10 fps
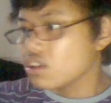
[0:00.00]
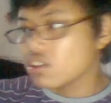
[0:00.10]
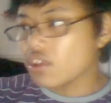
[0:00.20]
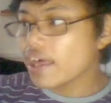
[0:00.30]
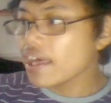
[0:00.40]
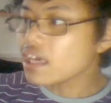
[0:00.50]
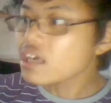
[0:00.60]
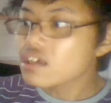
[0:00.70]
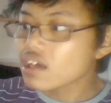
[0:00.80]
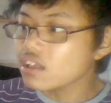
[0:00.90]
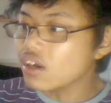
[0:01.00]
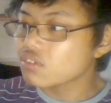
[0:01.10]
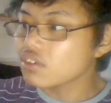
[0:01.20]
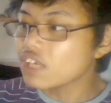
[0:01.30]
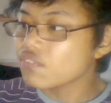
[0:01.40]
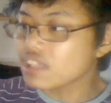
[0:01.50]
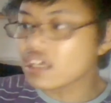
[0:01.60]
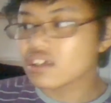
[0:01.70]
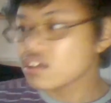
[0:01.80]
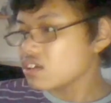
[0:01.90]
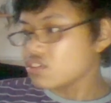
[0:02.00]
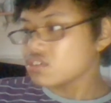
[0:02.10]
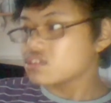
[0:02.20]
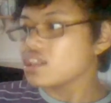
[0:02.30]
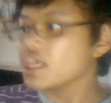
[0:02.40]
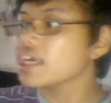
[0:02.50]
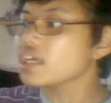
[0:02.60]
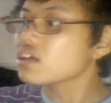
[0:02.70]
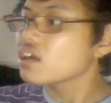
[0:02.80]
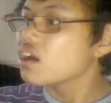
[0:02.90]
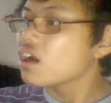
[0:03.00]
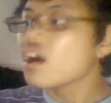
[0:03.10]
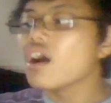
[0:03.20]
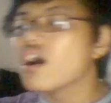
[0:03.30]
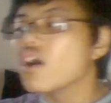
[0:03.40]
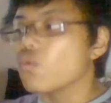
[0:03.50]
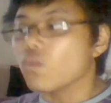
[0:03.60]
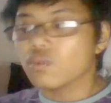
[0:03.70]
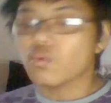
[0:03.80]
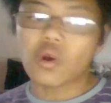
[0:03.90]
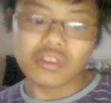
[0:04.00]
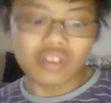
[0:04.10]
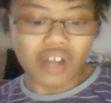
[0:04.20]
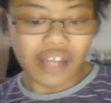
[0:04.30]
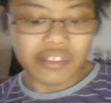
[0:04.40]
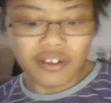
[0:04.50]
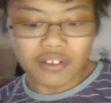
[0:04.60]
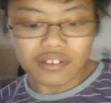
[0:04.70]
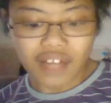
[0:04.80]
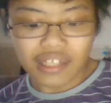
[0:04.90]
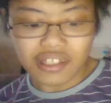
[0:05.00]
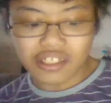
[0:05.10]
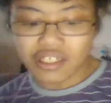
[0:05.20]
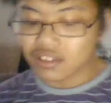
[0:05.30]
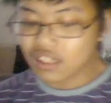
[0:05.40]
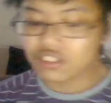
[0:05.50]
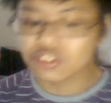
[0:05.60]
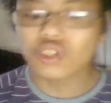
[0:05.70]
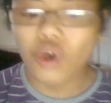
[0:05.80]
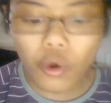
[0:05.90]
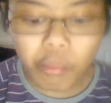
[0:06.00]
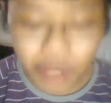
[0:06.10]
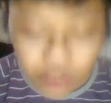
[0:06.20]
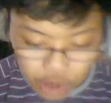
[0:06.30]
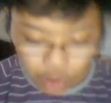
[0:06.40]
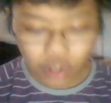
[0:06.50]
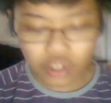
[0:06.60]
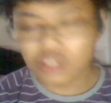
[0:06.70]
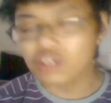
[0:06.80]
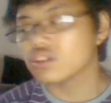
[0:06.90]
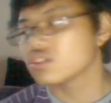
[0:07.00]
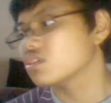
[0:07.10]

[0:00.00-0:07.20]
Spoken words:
they can learn to live with it, because they won't die till they're 90, and that's so much longer.